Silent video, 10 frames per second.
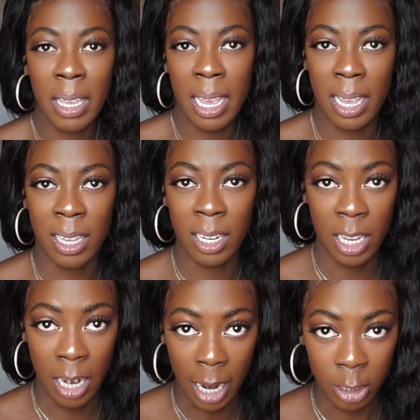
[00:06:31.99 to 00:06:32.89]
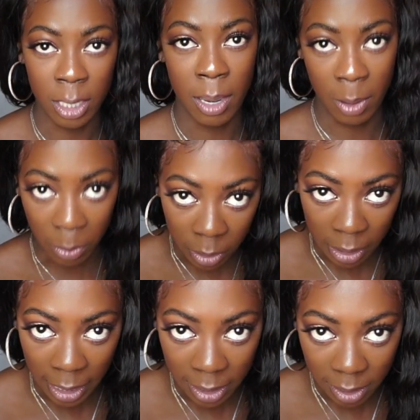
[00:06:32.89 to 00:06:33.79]
it actually came out really
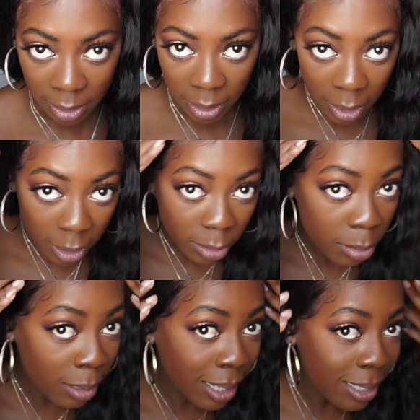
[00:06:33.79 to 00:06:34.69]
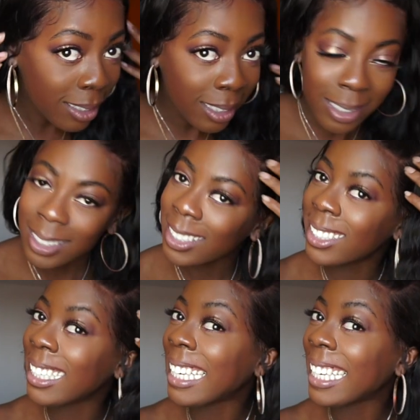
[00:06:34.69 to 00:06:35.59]
nicely, as you guys can
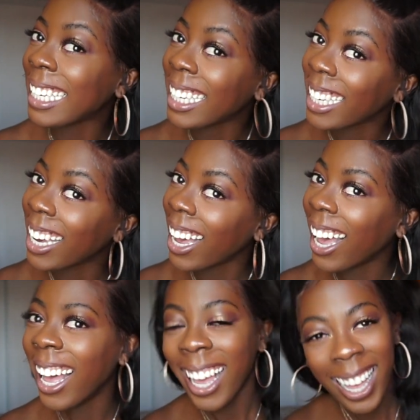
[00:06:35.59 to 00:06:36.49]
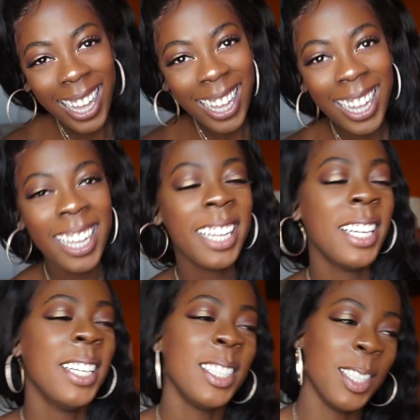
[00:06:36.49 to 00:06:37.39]
see.
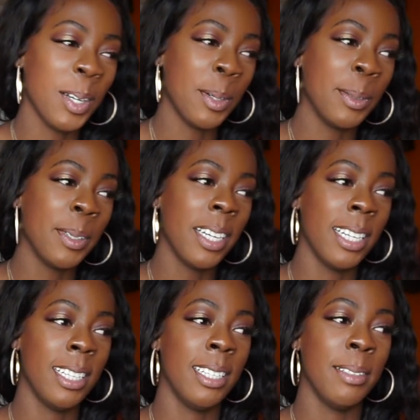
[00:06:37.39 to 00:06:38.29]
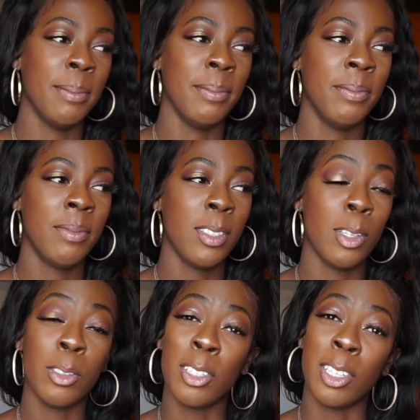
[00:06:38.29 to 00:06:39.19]
So
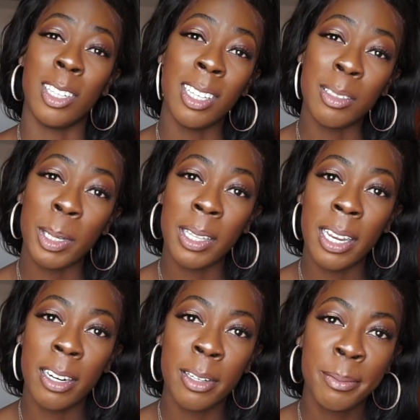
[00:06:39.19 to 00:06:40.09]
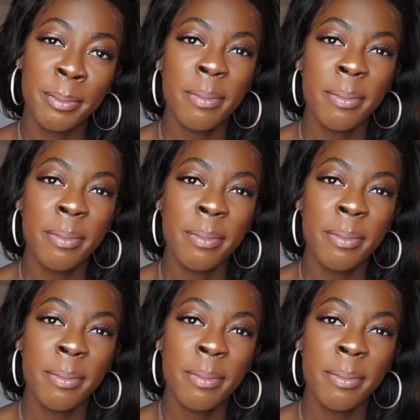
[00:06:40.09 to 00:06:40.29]
those are the good things about the hair.